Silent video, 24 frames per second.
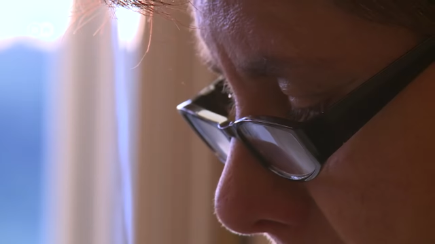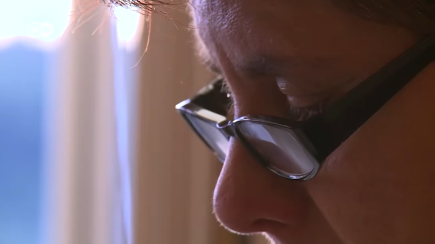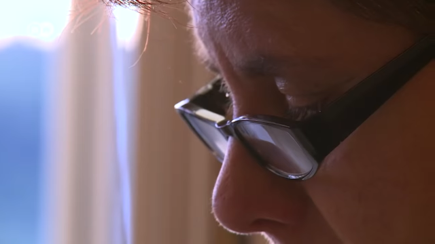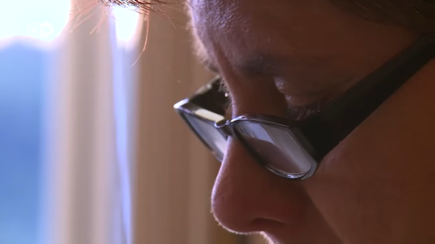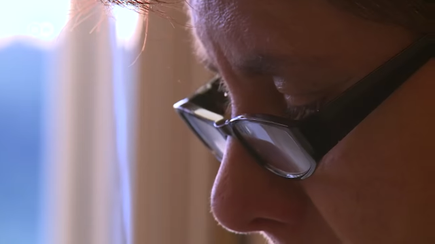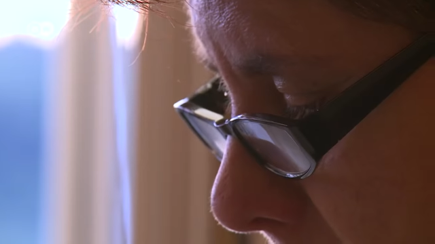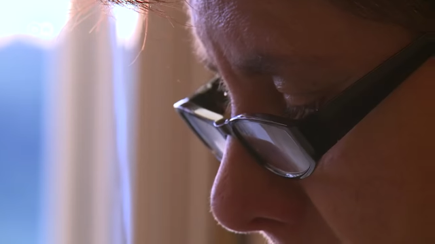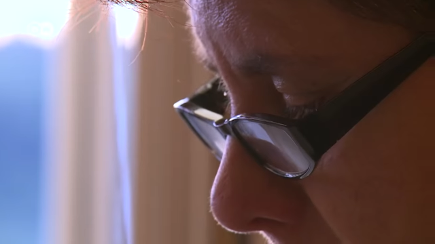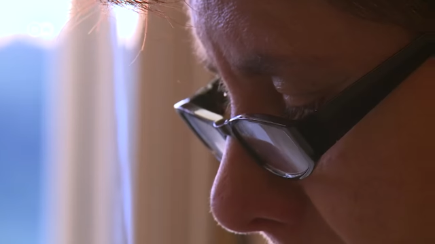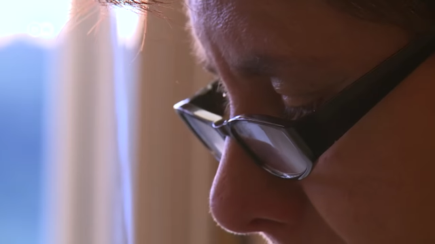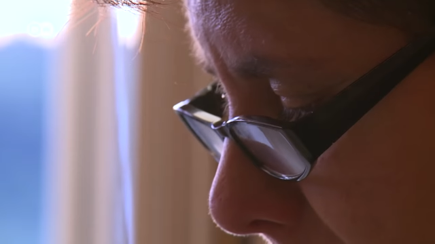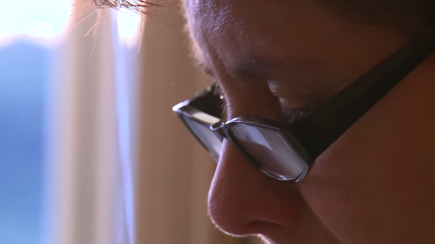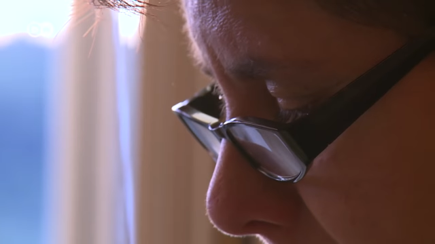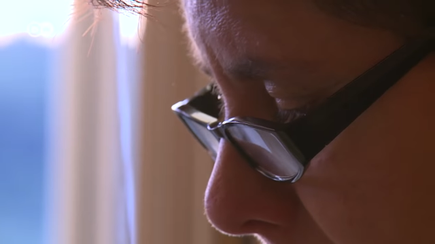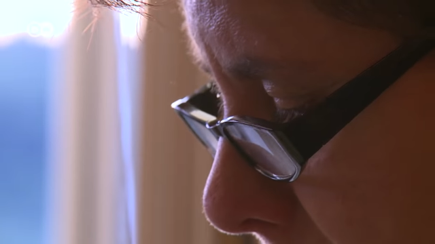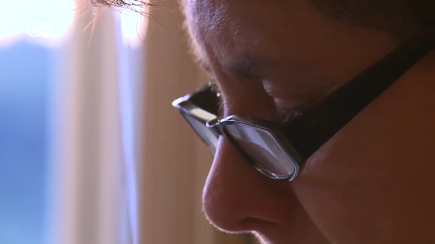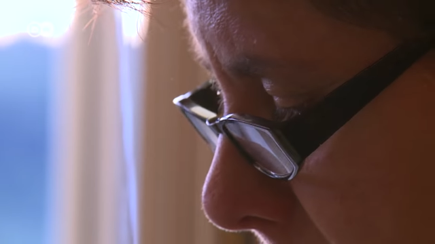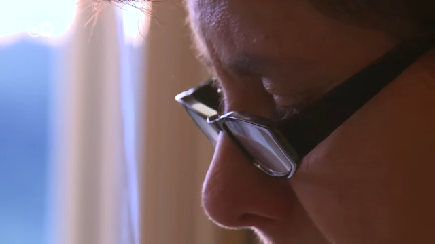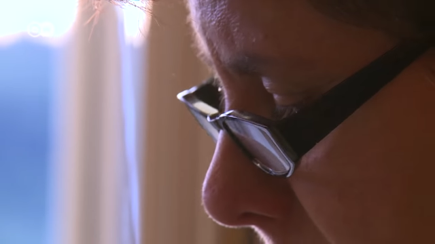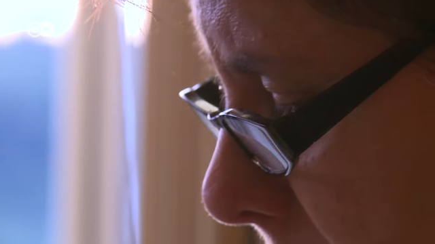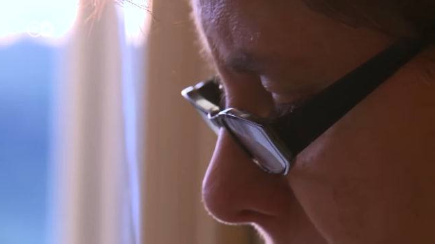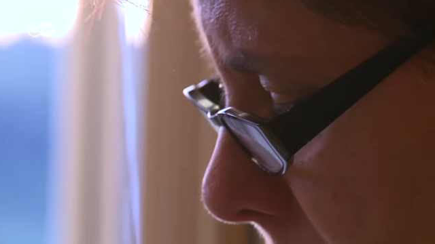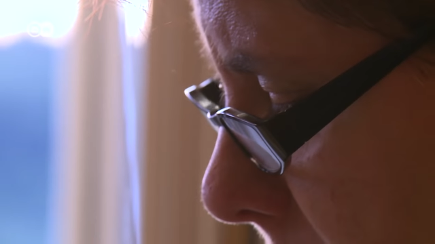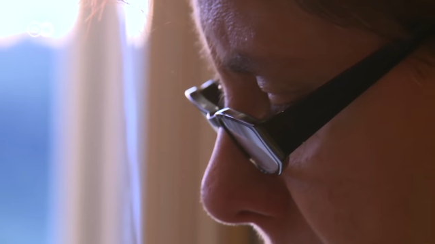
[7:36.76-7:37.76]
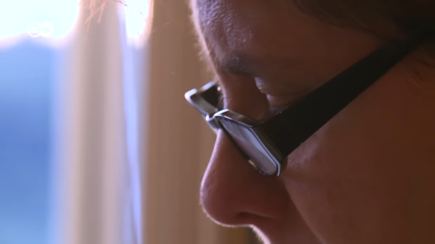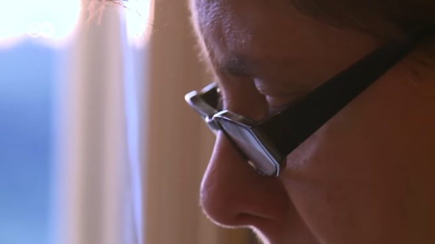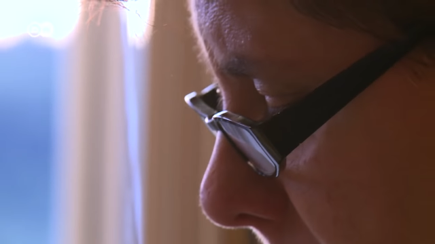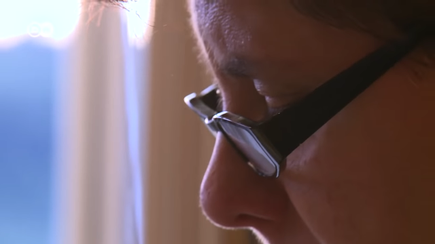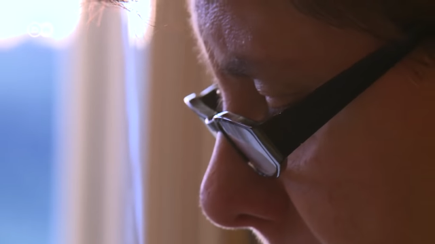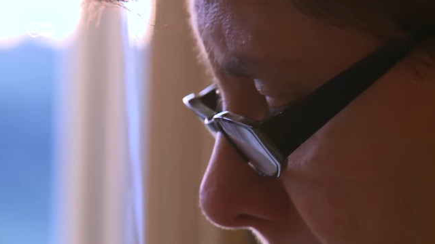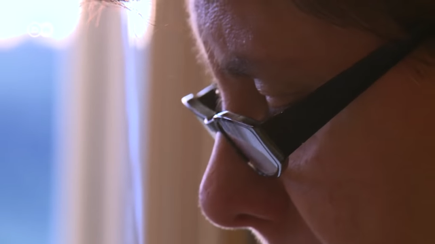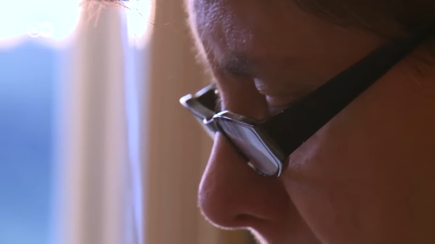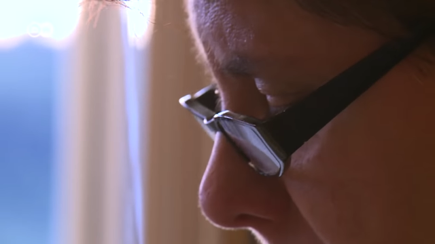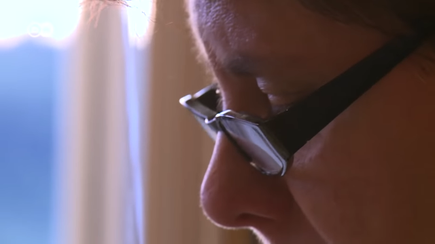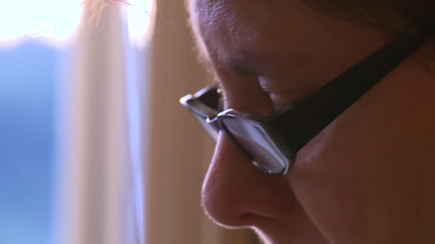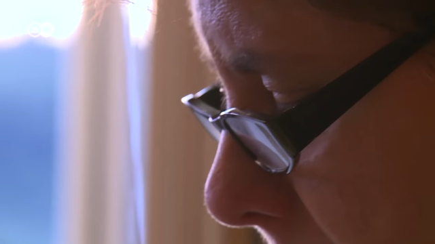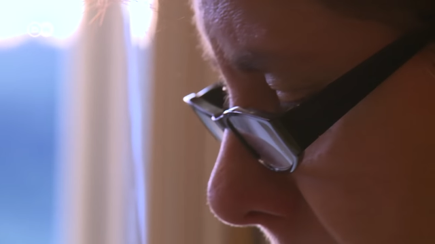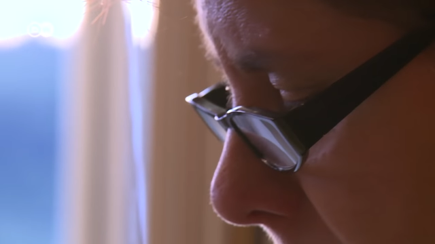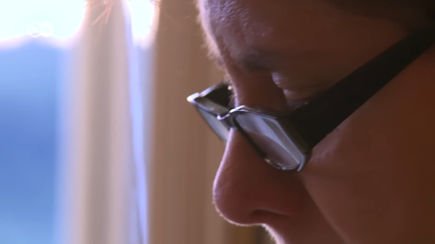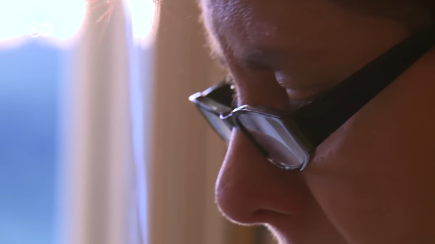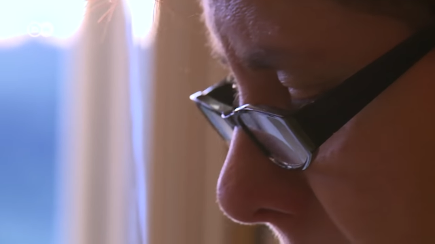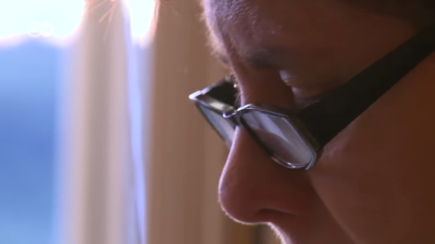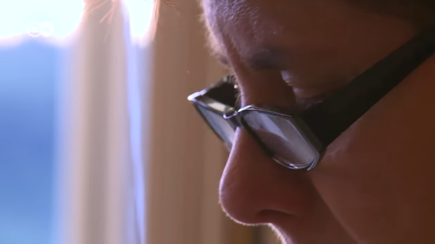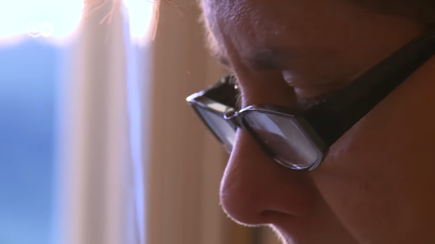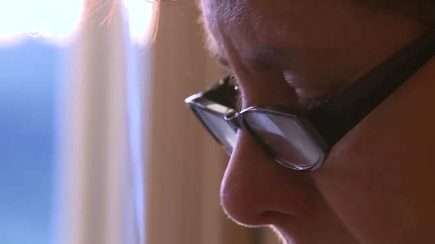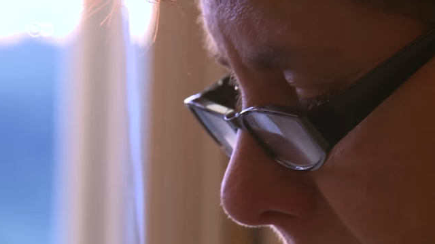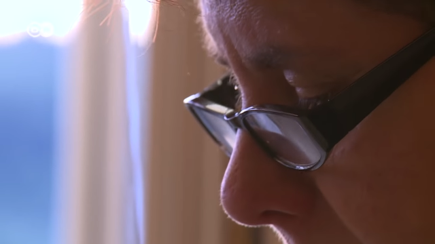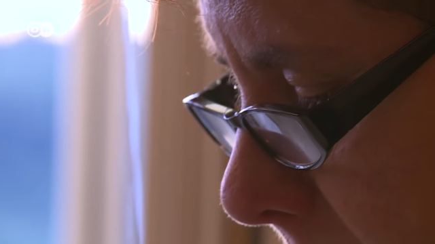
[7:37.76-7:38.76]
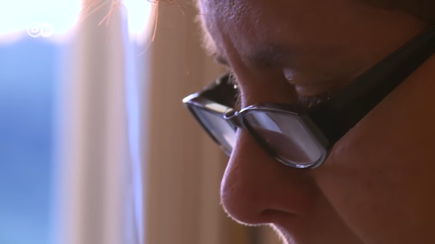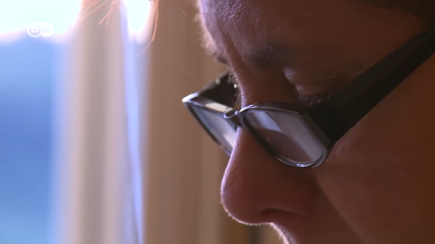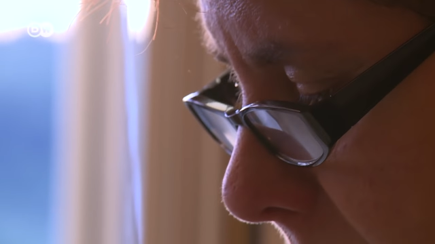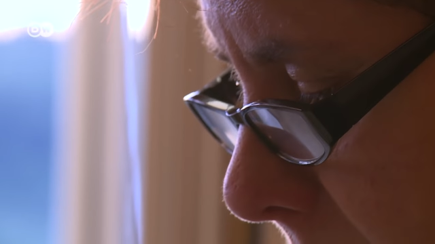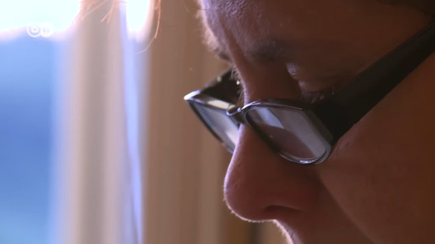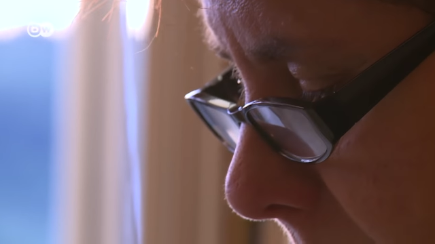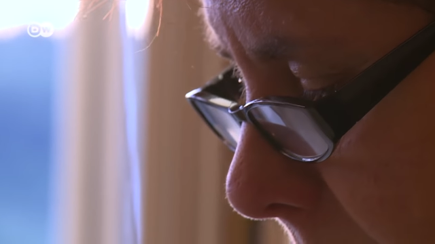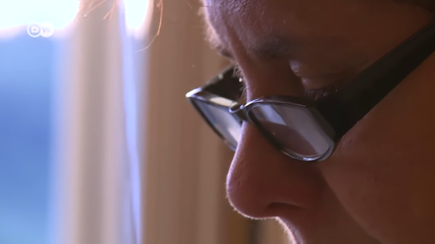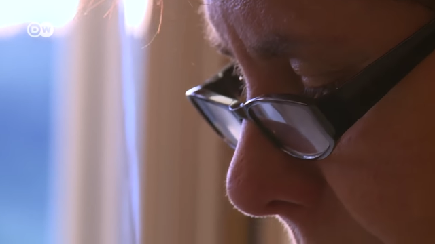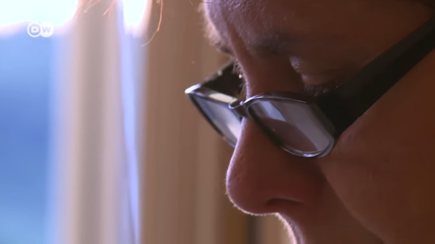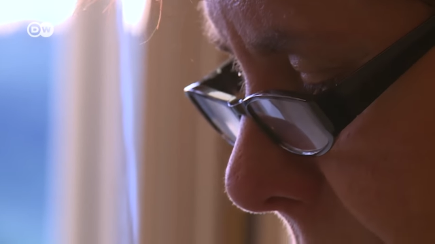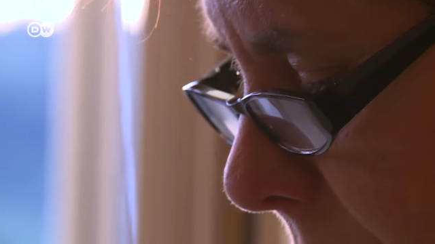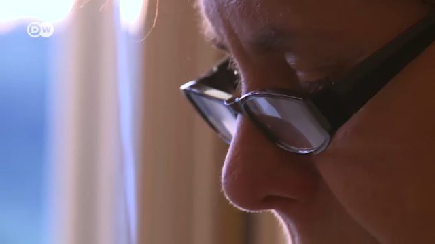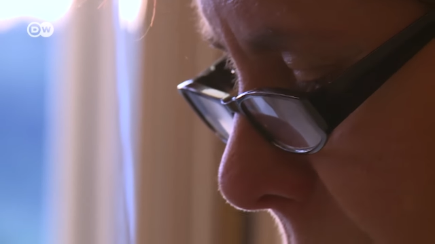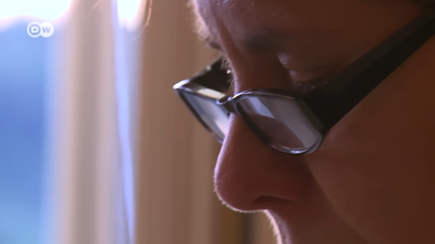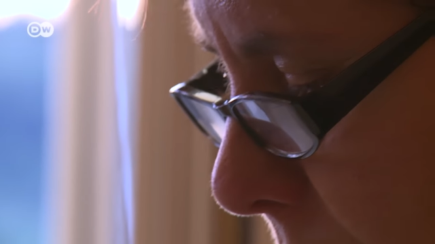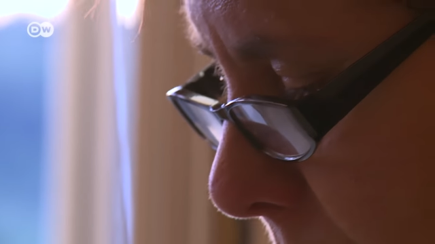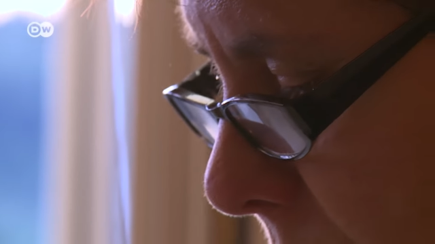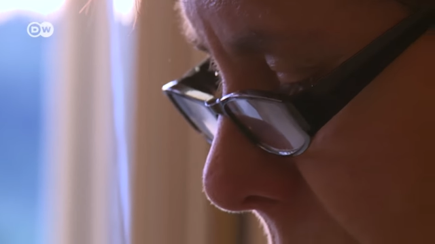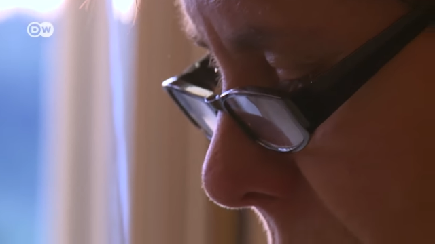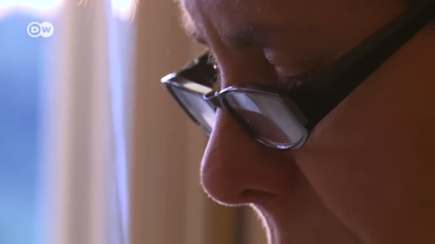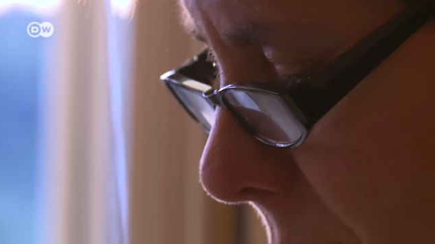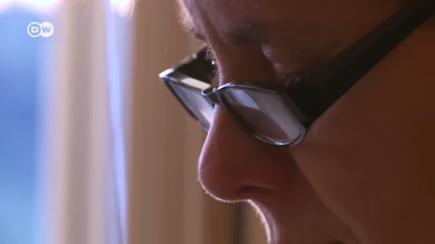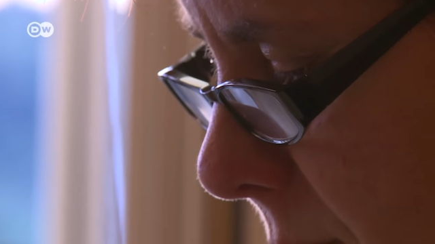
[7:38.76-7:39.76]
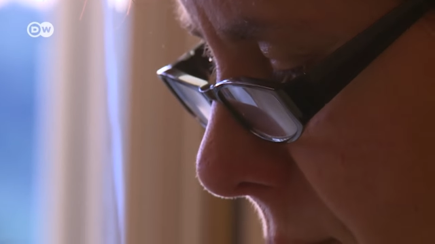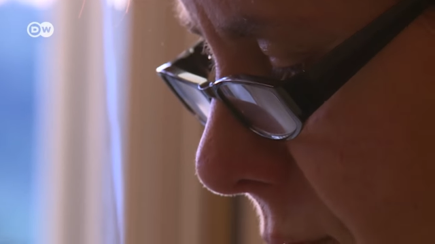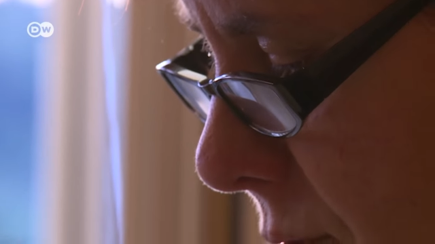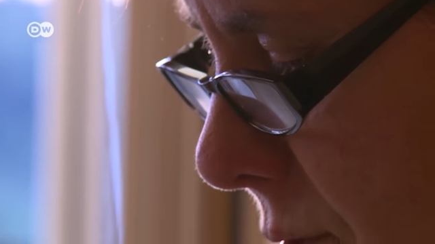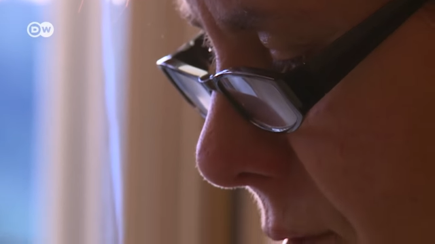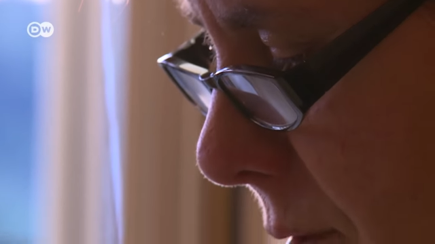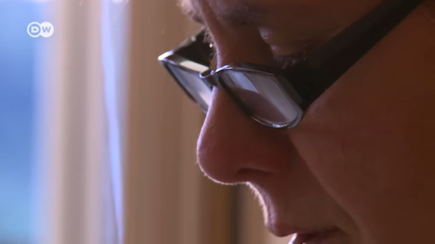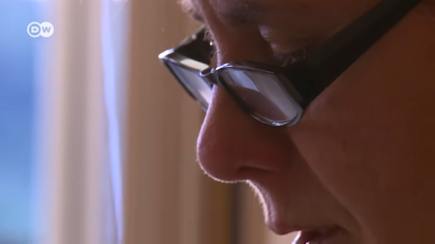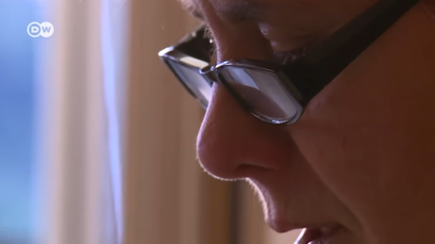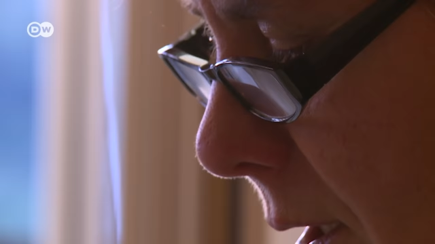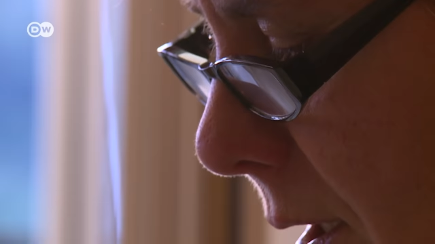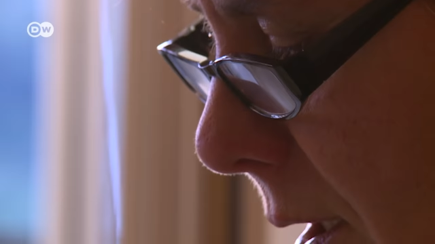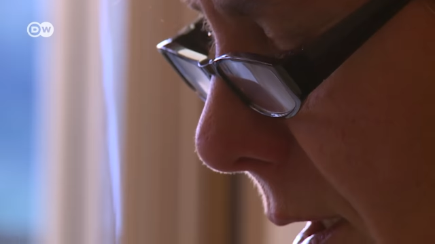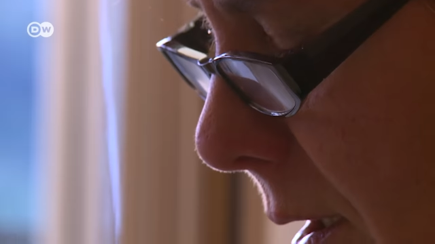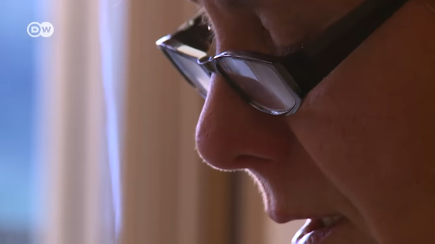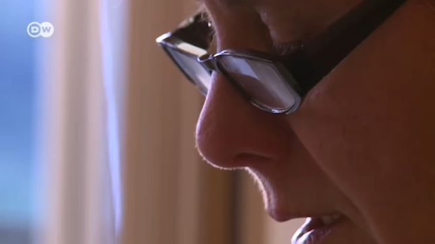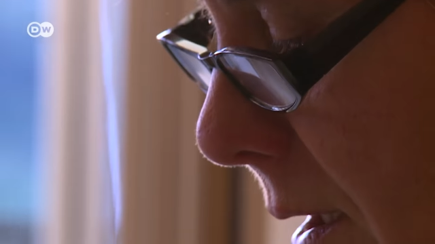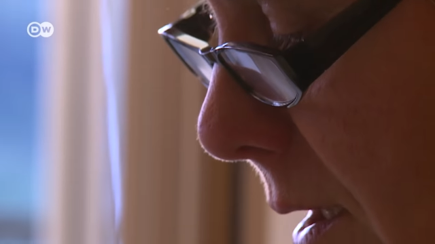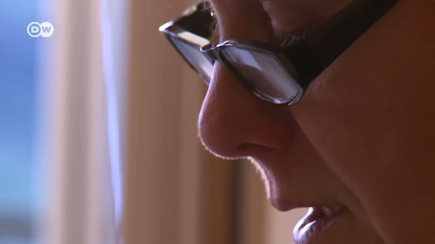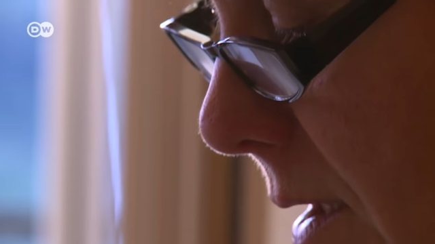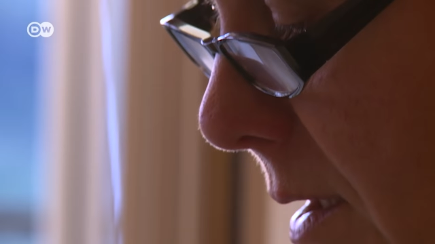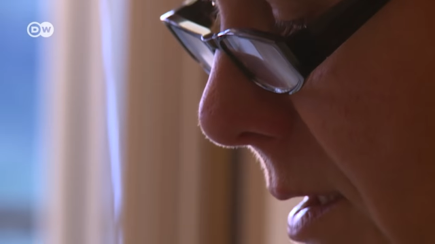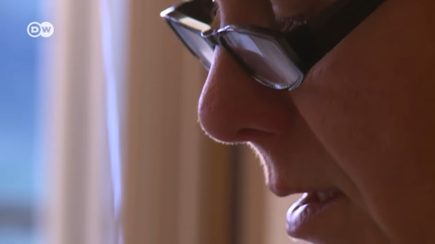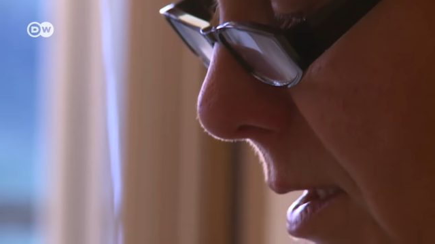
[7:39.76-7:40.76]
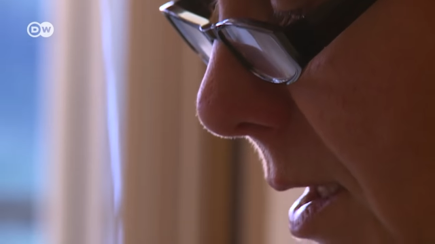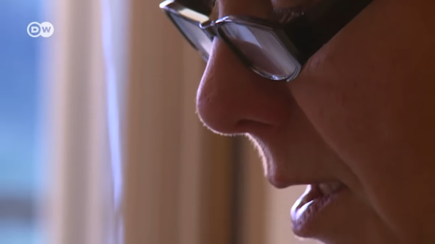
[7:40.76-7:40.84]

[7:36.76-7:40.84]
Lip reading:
Nobody's mouth can be seen.